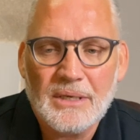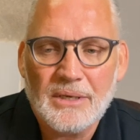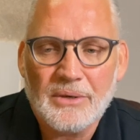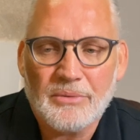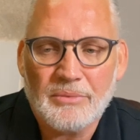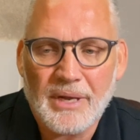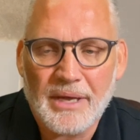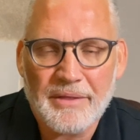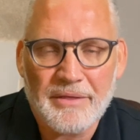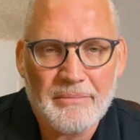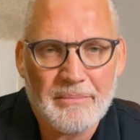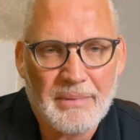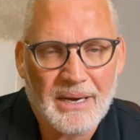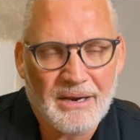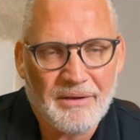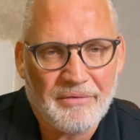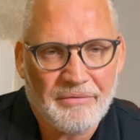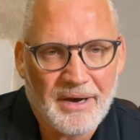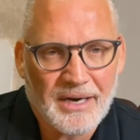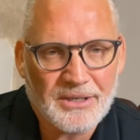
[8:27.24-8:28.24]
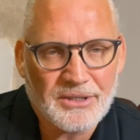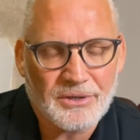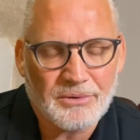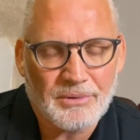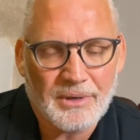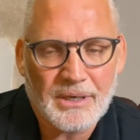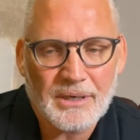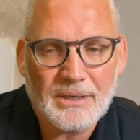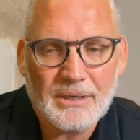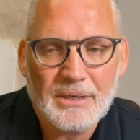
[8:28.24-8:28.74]
rather than
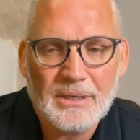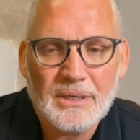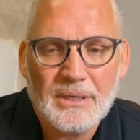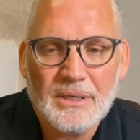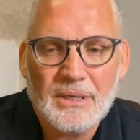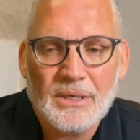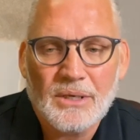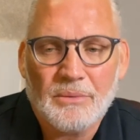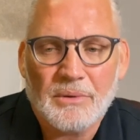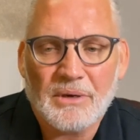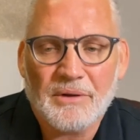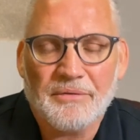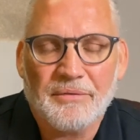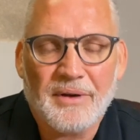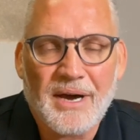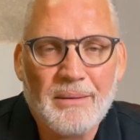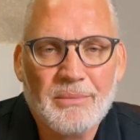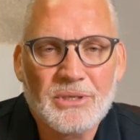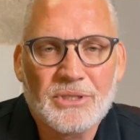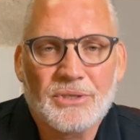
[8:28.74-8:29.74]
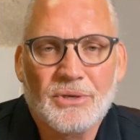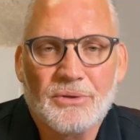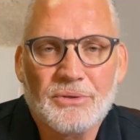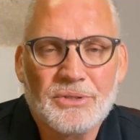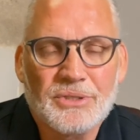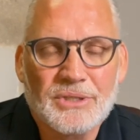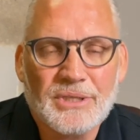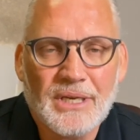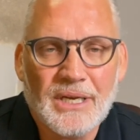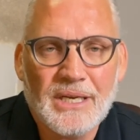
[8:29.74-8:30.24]
manufacturing, when a farmer sows
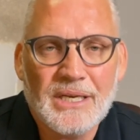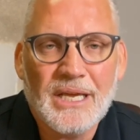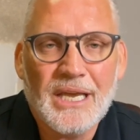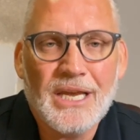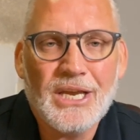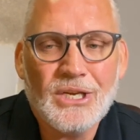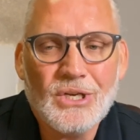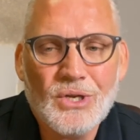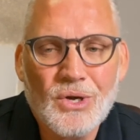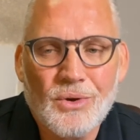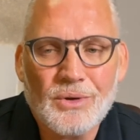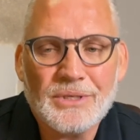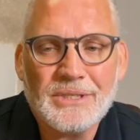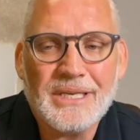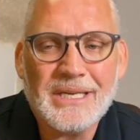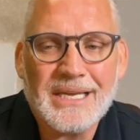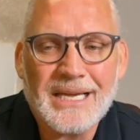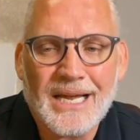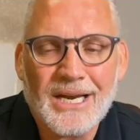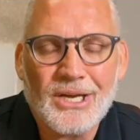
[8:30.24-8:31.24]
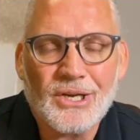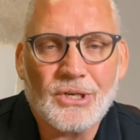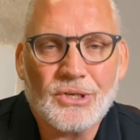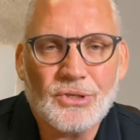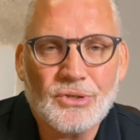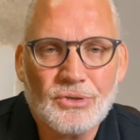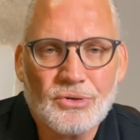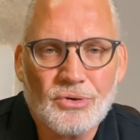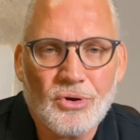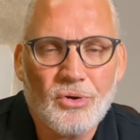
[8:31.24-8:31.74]
seed, he knows he cannot
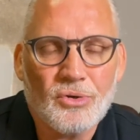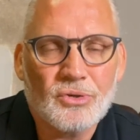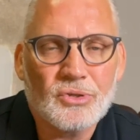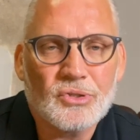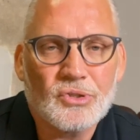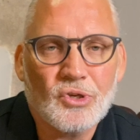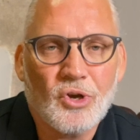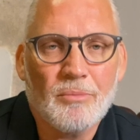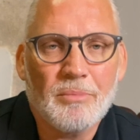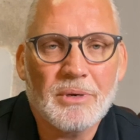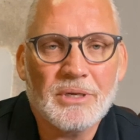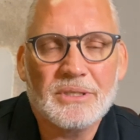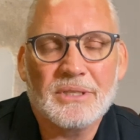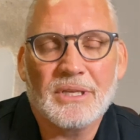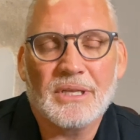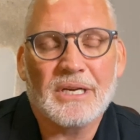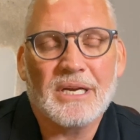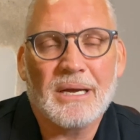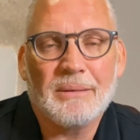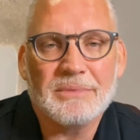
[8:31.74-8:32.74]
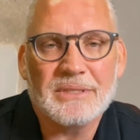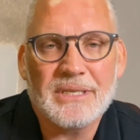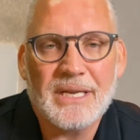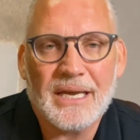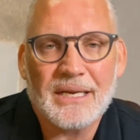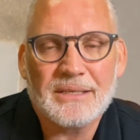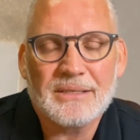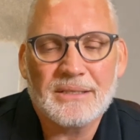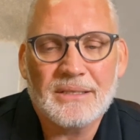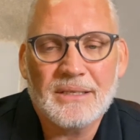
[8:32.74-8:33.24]
control so much that comes
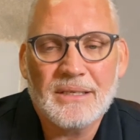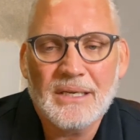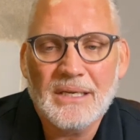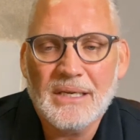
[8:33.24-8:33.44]
next.